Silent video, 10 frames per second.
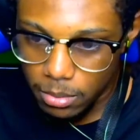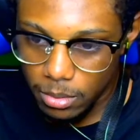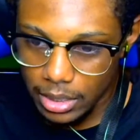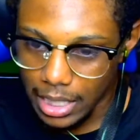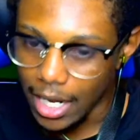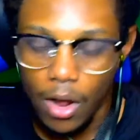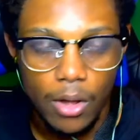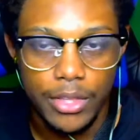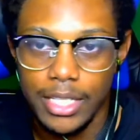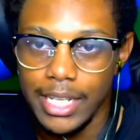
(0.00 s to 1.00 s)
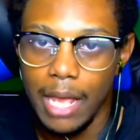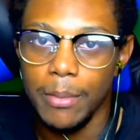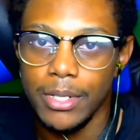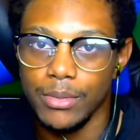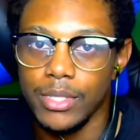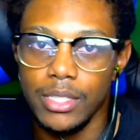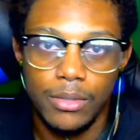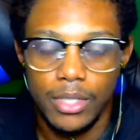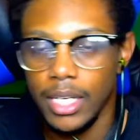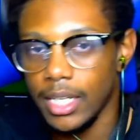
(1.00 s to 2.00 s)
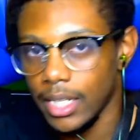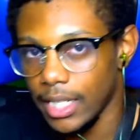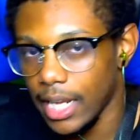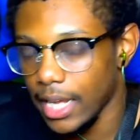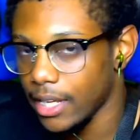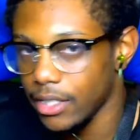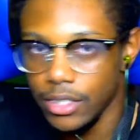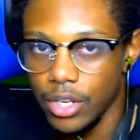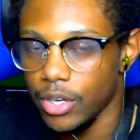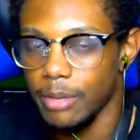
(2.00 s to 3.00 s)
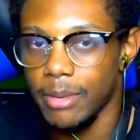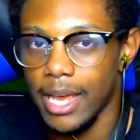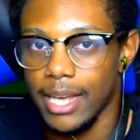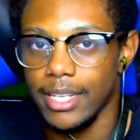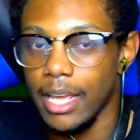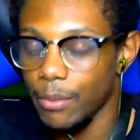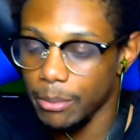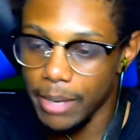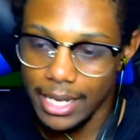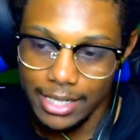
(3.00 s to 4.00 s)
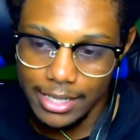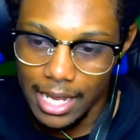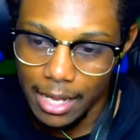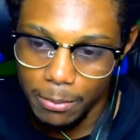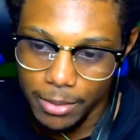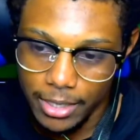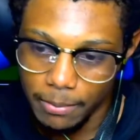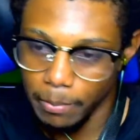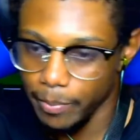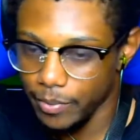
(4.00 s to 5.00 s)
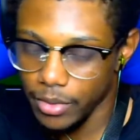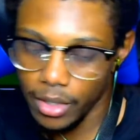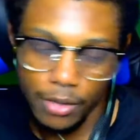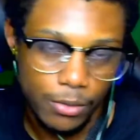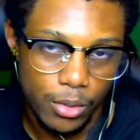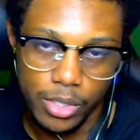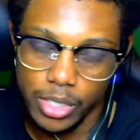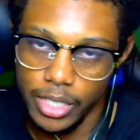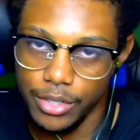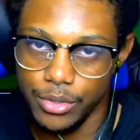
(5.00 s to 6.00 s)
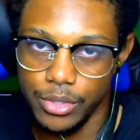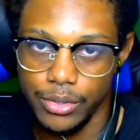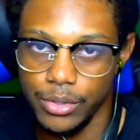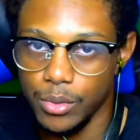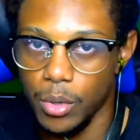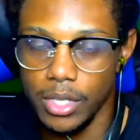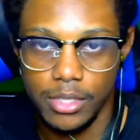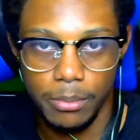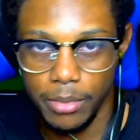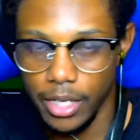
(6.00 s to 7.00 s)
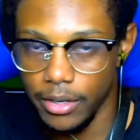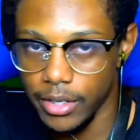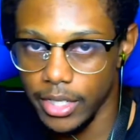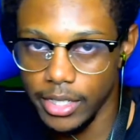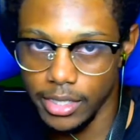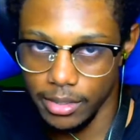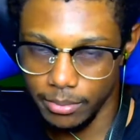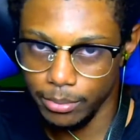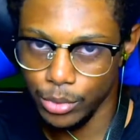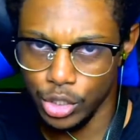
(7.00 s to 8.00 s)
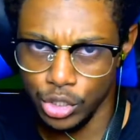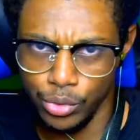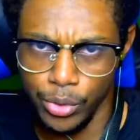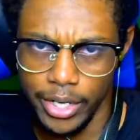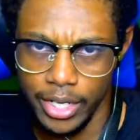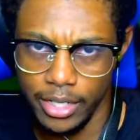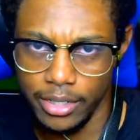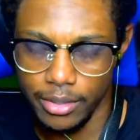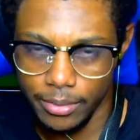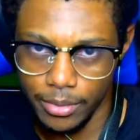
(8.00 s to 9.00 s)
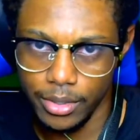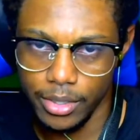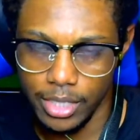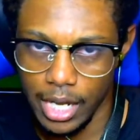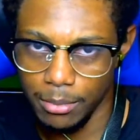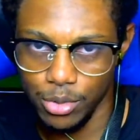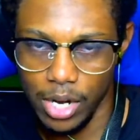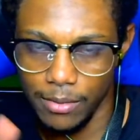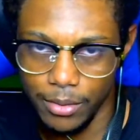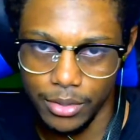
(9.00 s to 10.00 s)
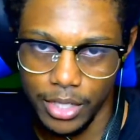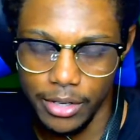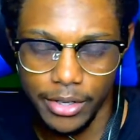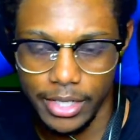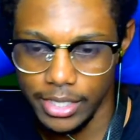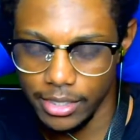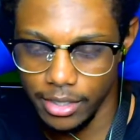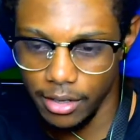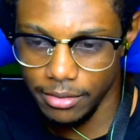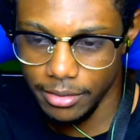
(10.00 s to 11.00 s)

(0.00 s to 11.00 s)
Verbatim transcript: like all the damage was still done and they couldn't turn it back. They went back in time, but of course they introduced quantum theories and string time travel theories and stuff.